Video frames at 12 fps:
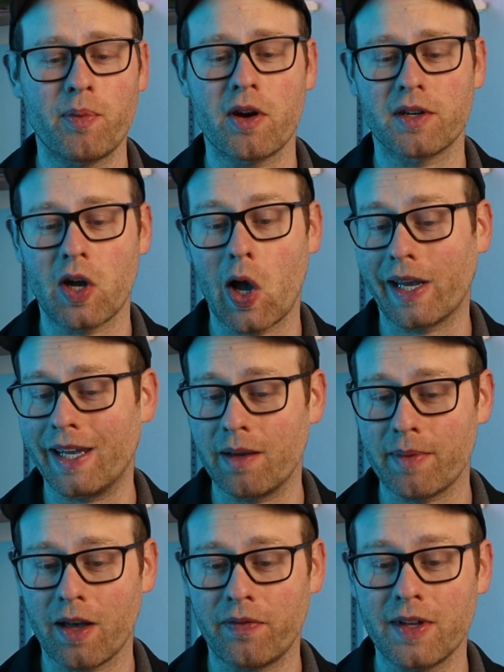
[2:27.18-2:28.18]
up, we are talking
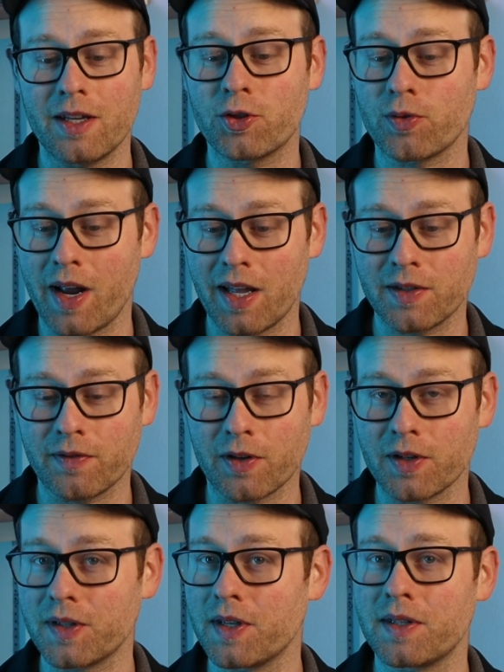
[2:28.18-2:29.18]
about the
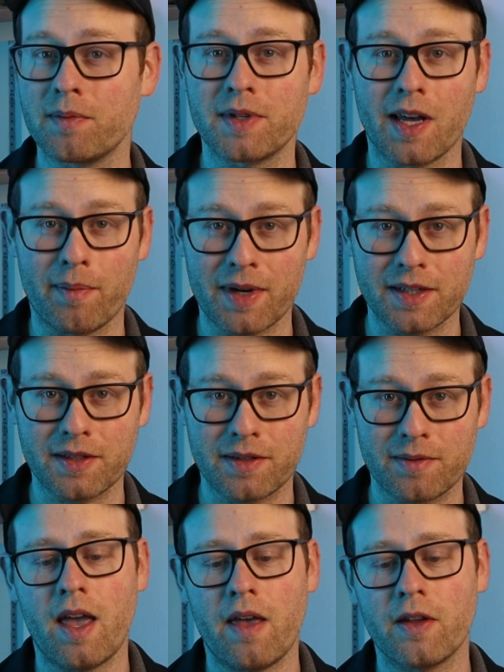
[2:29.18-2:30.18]
transversus
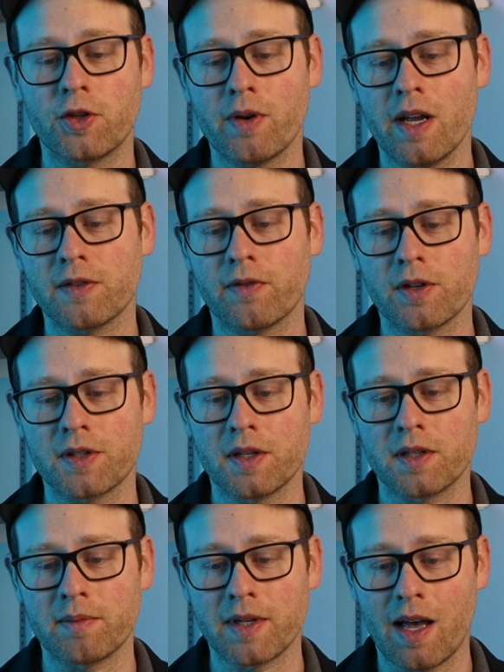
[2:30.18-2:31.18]
abdominis. And the
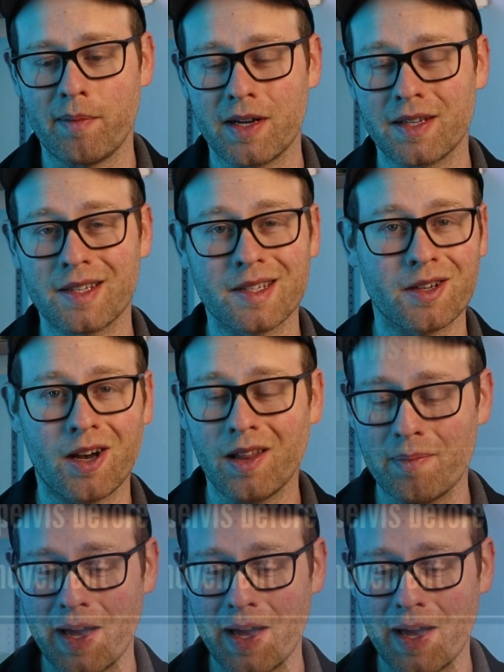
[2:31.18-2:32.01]
transversus abdominis is all